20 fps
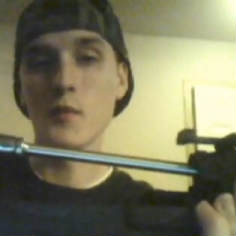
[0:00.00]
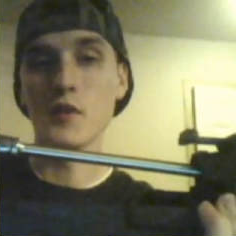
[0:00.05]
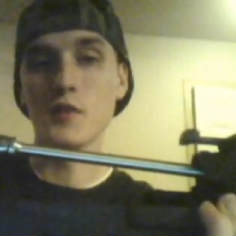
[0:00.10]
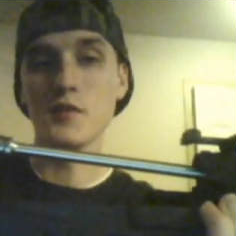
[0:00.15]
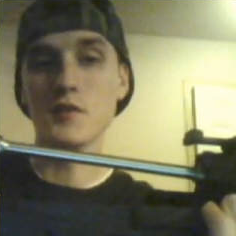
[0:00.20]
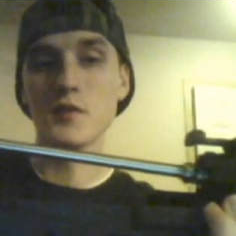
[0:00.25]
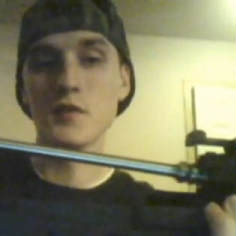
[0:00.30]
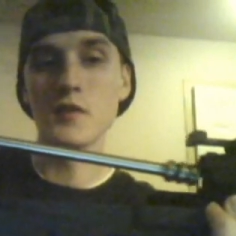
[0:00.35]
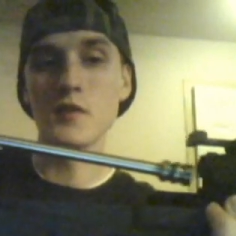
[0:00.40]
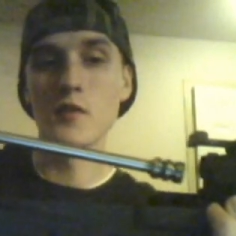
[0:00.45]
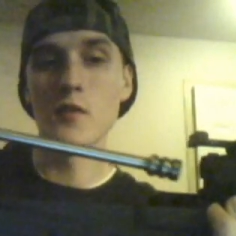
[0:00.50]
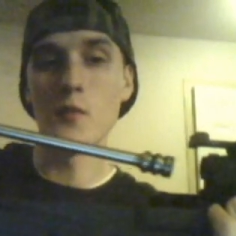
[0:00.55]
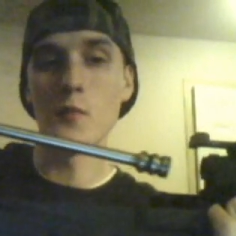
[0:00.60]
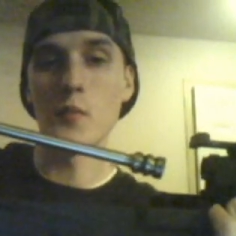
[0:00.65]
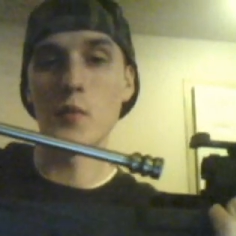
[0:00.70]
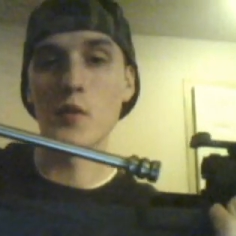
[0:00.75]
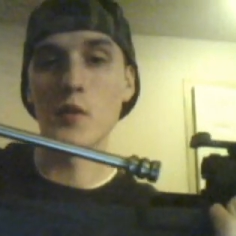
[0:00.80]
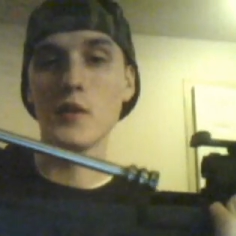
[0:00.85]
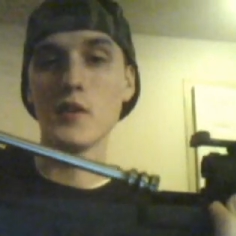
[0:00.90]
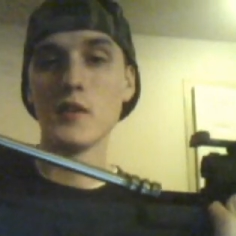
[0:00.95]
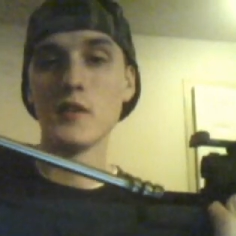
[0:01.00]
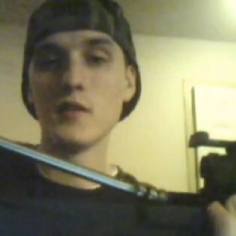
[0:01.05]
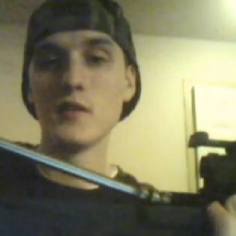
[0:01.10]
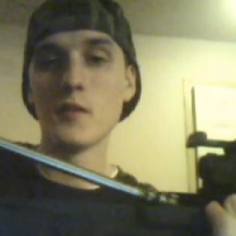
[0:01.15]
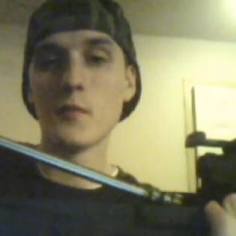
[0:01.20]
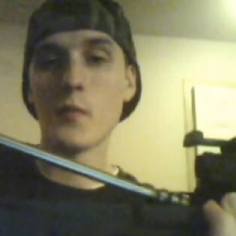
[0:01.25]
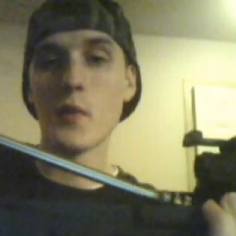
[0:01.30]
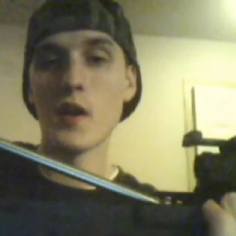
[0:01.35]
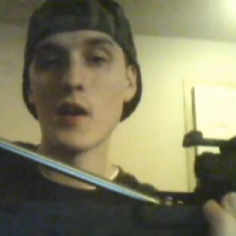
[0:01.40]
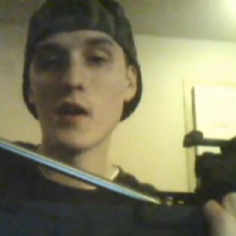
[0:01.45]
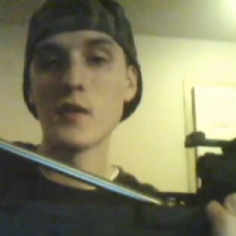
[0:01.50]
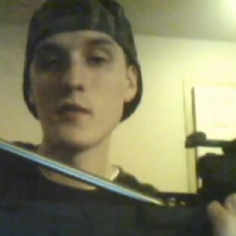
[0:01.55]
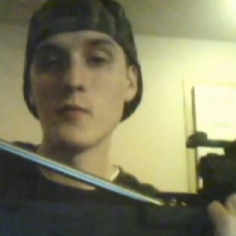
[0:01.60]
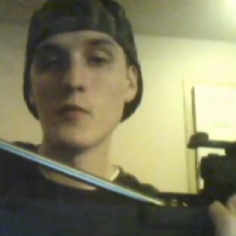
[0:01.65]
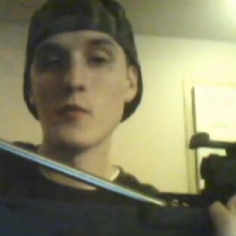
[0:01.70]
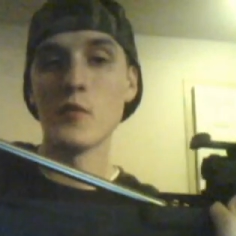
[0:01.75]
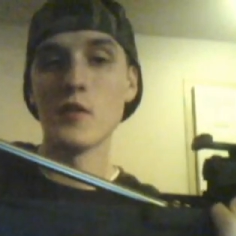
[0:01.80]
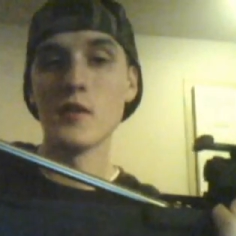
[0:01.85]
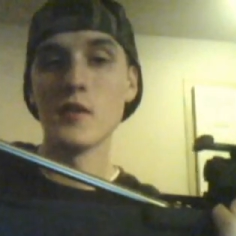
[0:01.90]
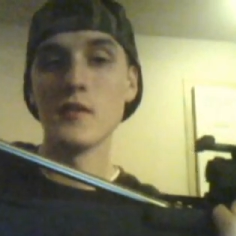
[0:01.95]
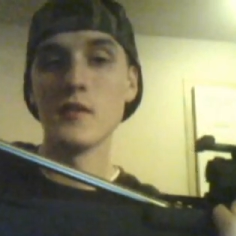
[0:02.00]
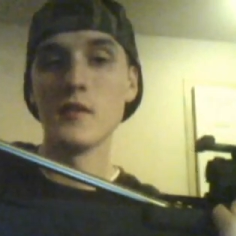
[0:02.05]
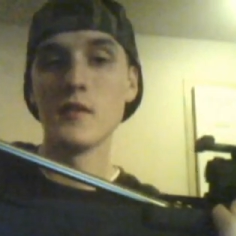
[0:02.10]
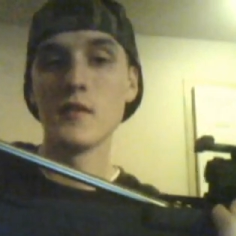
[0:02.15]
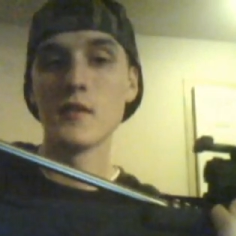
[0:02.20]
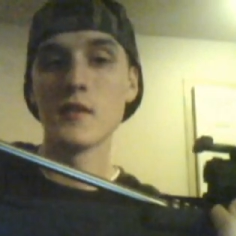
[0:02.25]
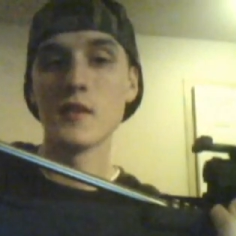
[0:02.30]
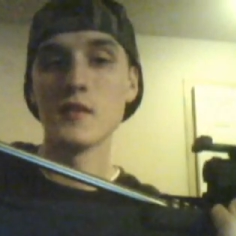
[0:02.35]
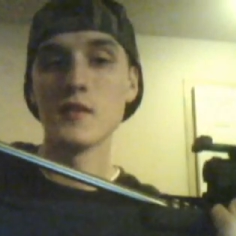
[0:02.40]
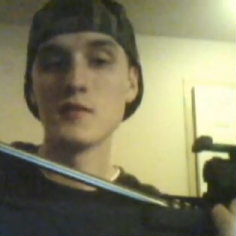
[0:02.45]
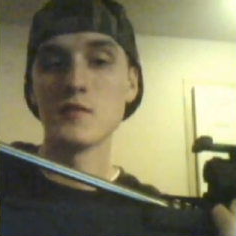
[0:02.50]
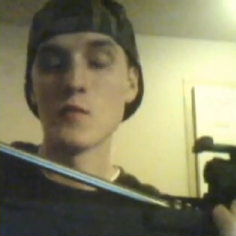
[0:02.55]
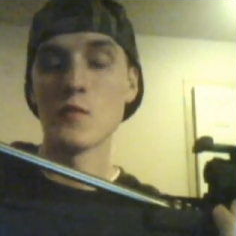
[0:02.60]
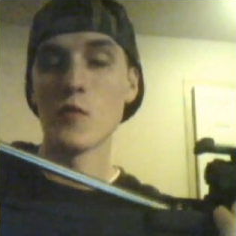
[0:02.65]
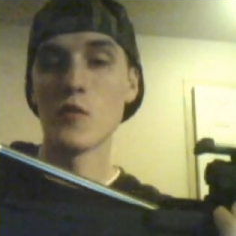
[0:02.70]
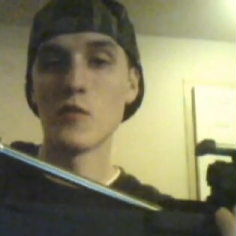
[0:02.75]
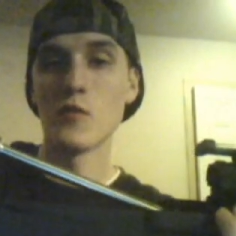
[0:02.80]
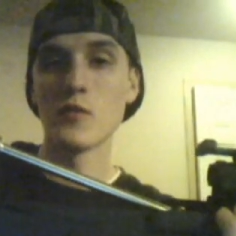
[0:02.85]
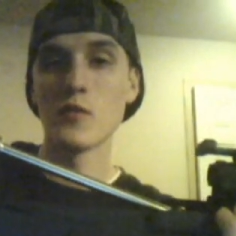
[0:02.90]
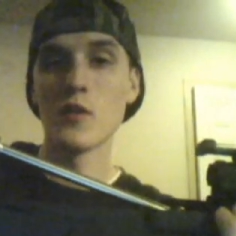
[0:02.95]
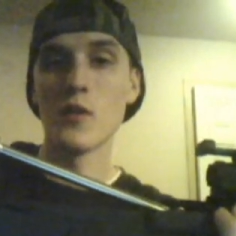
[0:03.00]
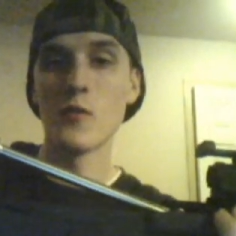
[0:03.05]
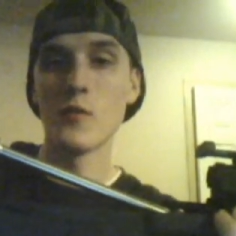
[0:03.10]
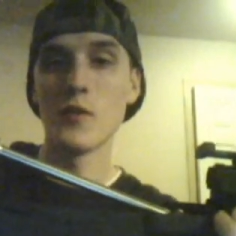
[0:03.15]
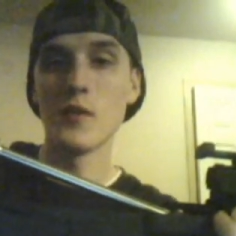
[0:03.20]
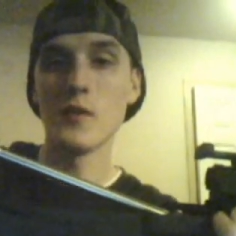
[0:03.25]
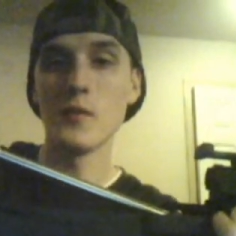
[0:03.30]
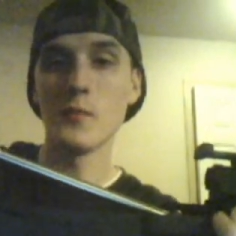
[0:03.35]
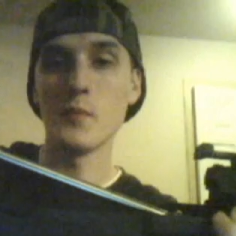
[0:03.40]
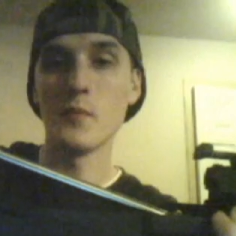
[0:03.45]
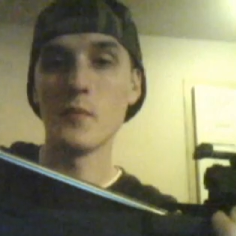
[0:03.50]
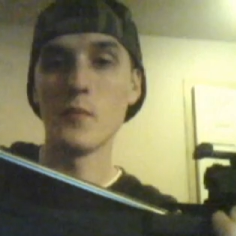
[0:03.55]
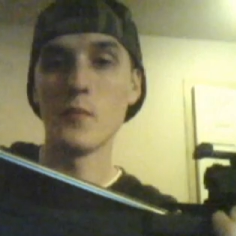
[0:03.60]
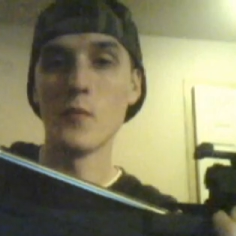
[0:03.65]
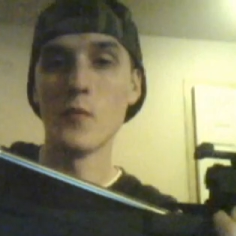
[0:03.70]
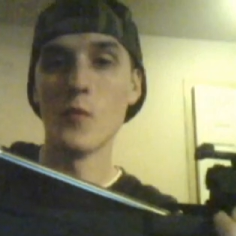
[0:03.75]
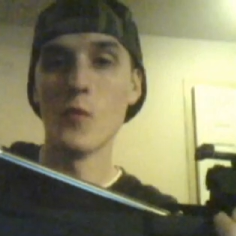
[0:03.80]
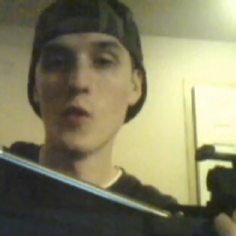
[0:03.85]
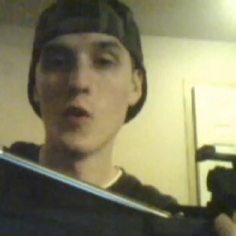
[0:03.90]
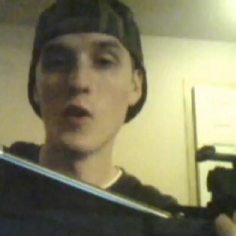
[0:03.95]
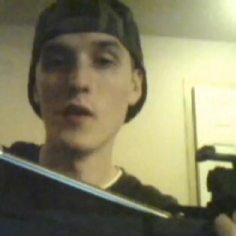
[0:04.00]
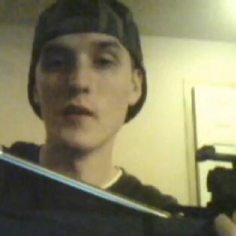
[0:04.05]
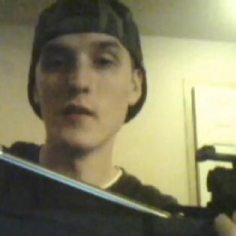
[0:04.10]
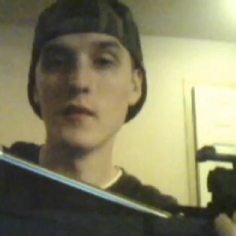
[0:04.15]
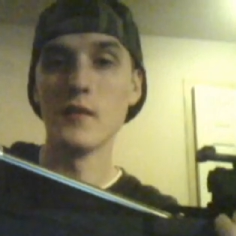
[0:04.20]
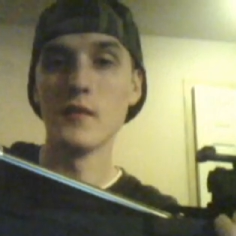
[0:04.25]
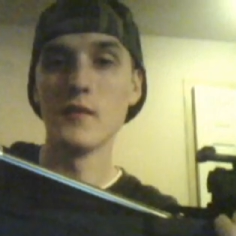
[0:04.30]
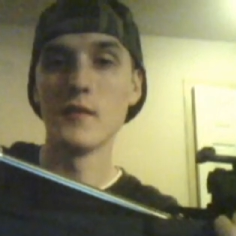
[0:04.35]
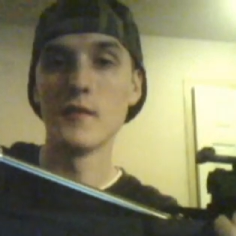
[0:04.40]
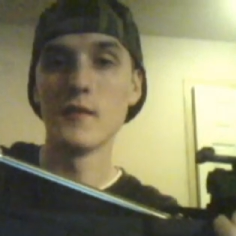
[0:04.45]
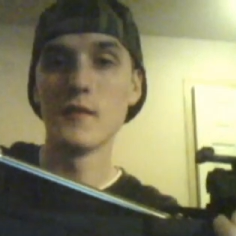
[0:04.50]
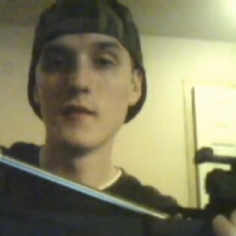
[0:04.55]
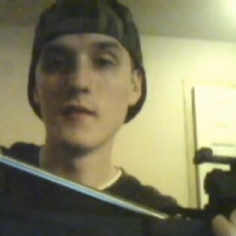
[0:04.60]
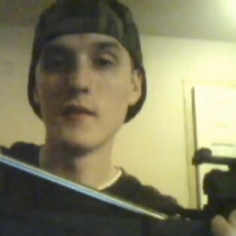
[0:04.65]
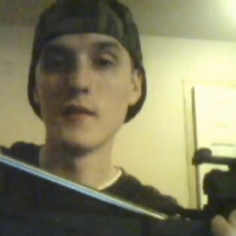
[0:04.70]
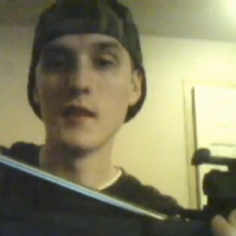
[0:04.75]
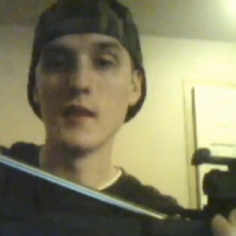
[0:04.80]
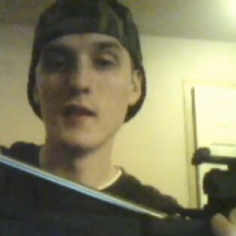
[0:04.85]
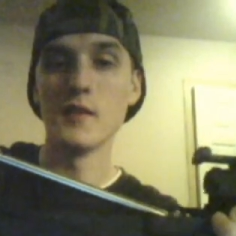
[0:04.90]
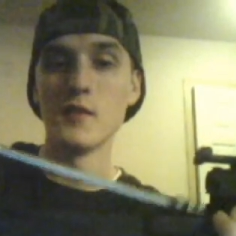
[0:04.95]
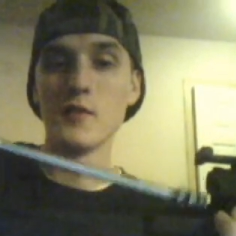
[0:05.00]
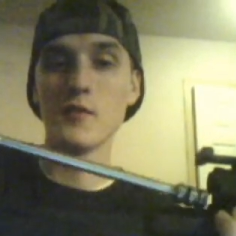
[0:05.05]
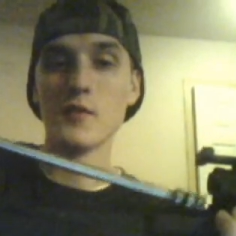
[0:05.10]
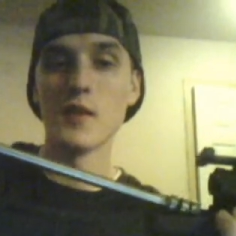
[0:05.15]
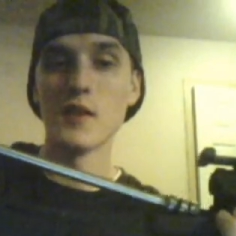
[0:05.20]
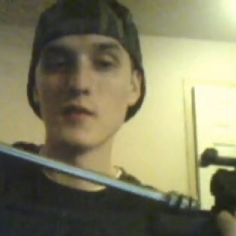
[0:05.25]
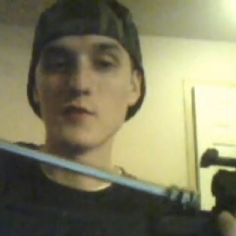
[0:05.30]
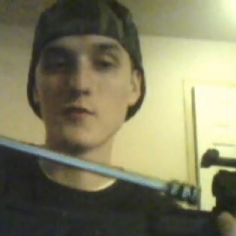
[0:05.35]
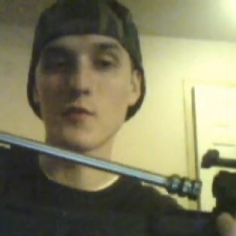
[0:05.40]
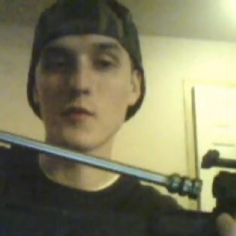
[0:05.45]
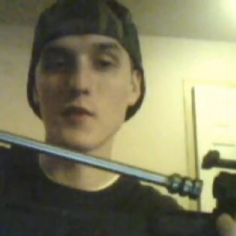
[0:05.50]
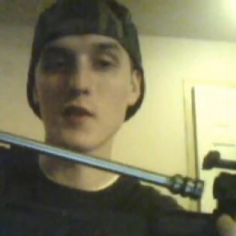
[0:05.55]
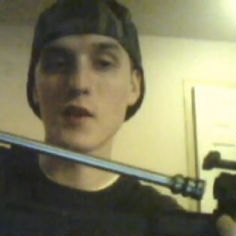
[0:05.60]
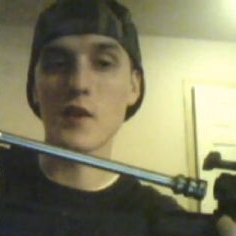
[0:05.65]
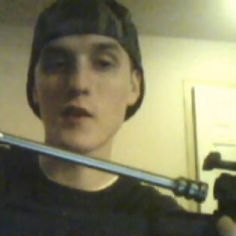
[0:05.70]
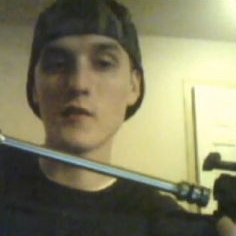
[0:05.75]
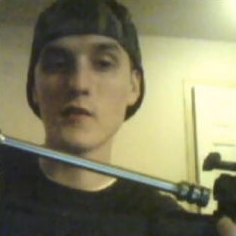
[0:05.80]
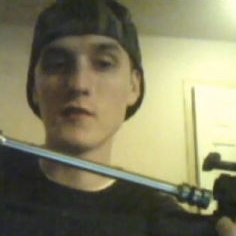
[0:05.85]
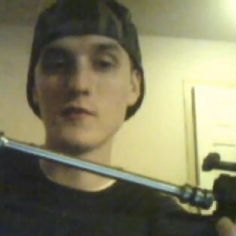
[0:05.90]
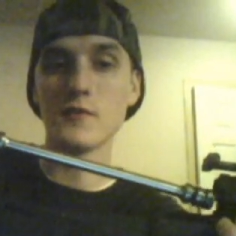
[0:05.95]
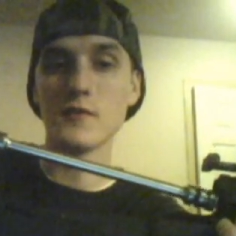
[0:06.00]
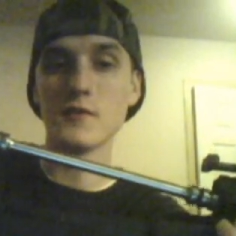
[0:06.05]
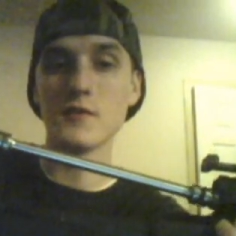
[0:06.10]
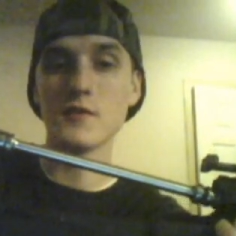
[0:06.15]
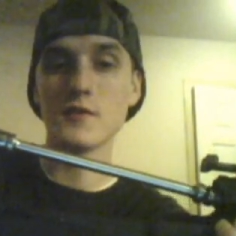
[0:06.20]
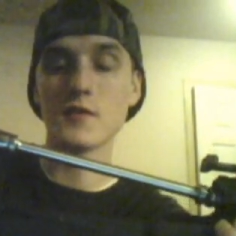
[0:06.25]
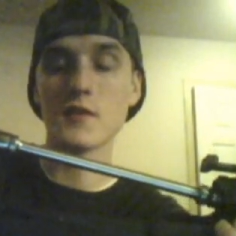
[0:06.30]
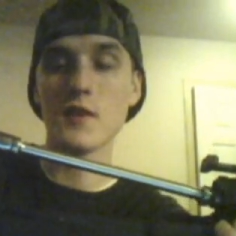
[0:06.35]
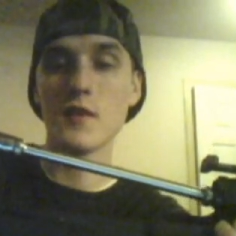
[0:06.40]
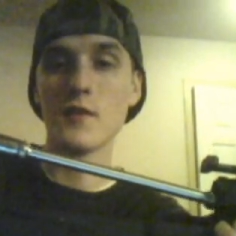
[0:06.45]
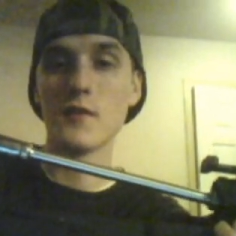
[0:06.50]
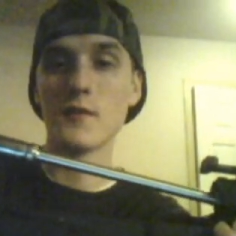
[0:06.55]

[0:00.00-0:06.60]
Make sure you don't put it in the bottom one, because it won't go in one, and two, that's where the cartridges go.